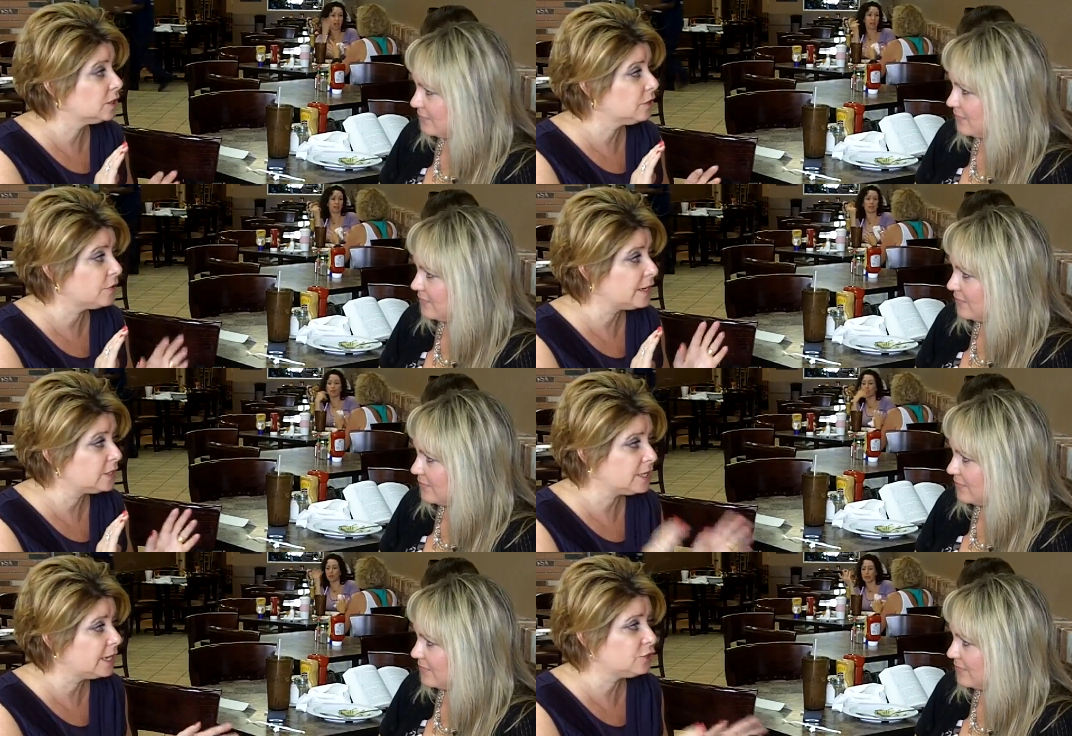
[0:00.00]
Speaker 1: You've
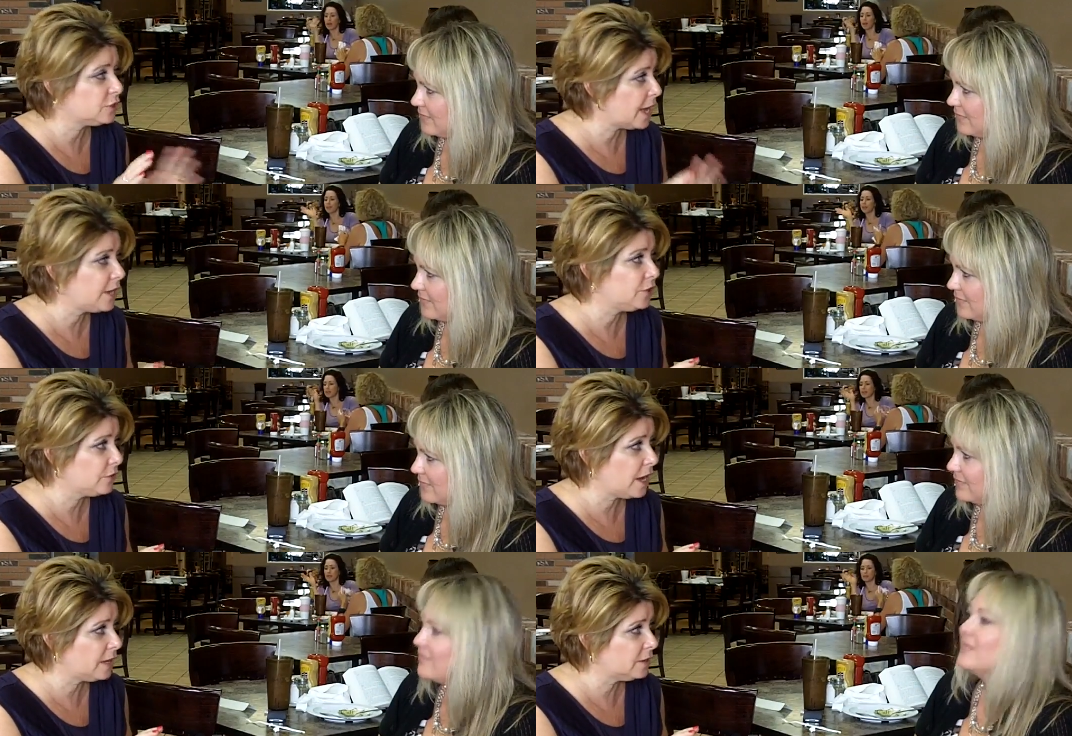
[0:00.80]
got teenagers and
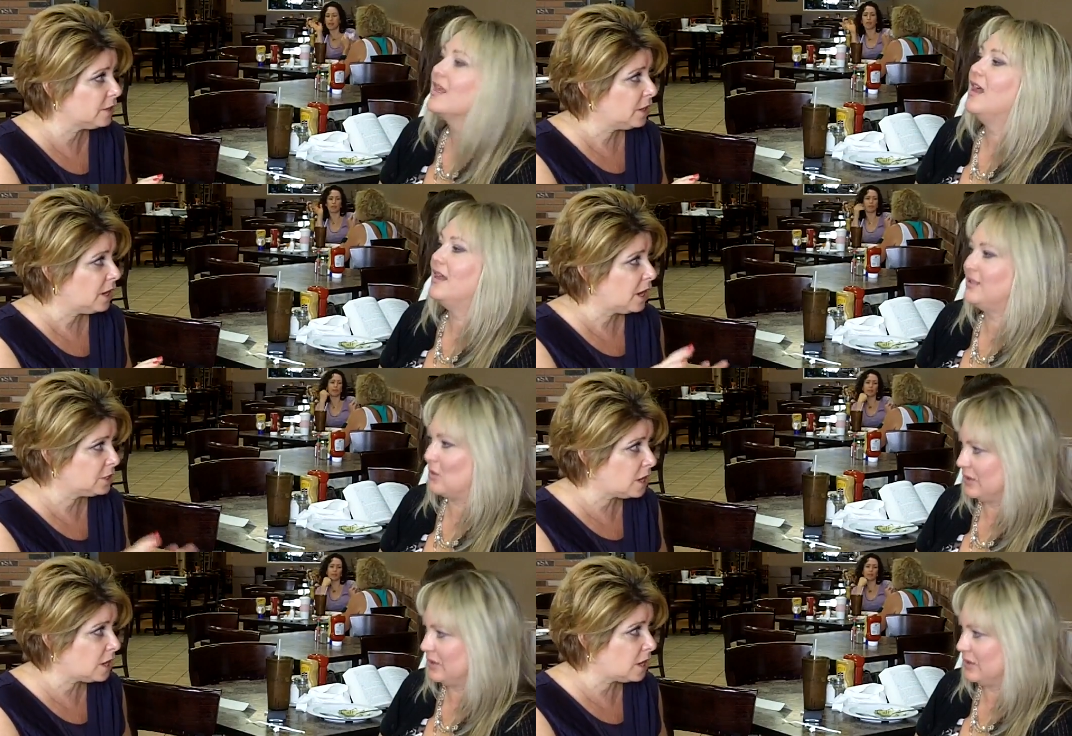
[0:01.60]
you've got adults,